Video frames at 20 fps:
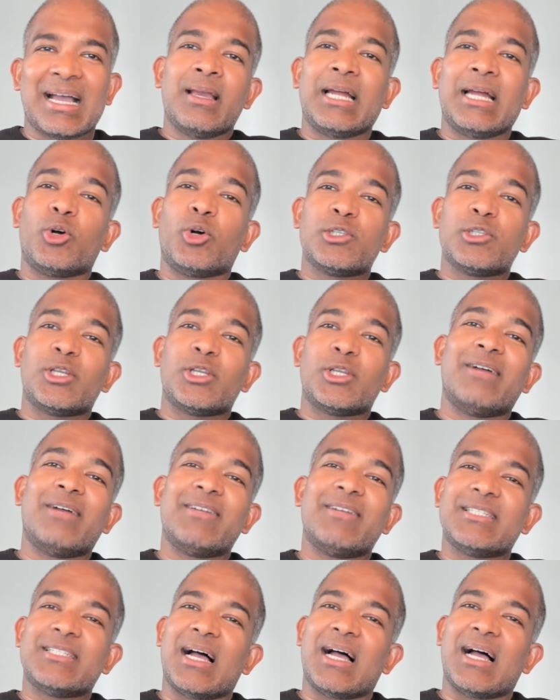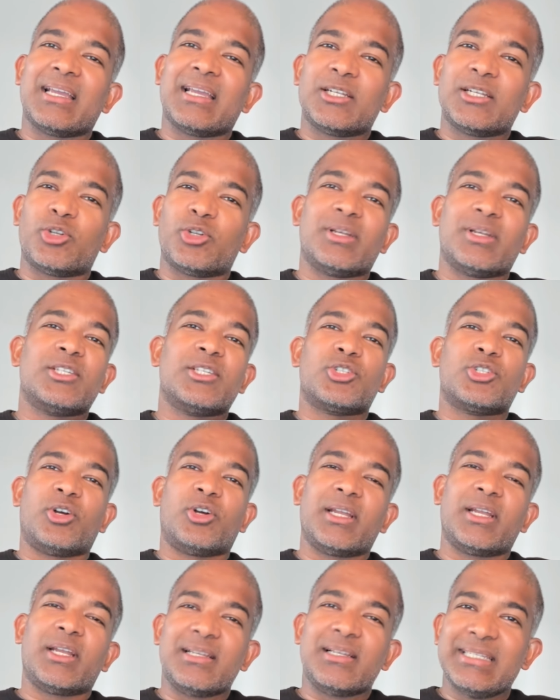and you also have a target or
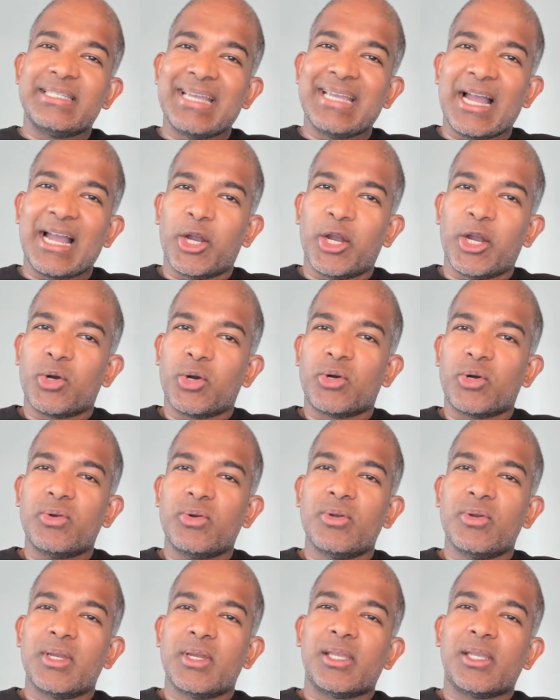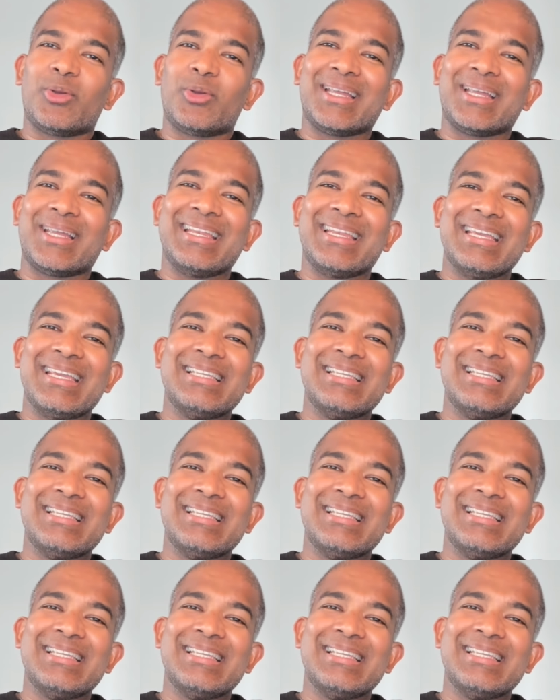historical DIO, you can